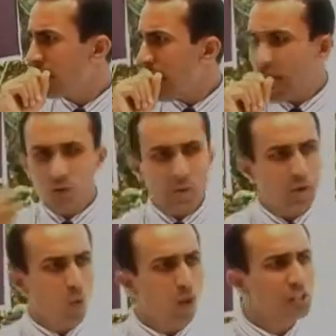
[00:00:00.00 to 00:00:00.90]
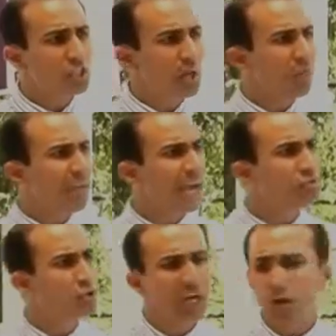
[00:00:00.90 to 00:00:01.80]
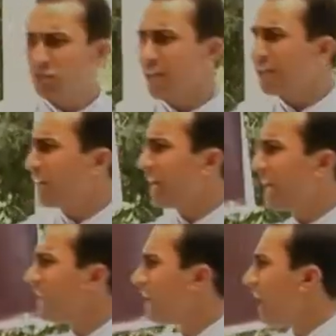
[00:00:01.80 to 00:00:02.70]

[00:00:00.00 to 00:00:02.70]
And when they walked around, they had to shout, unclean,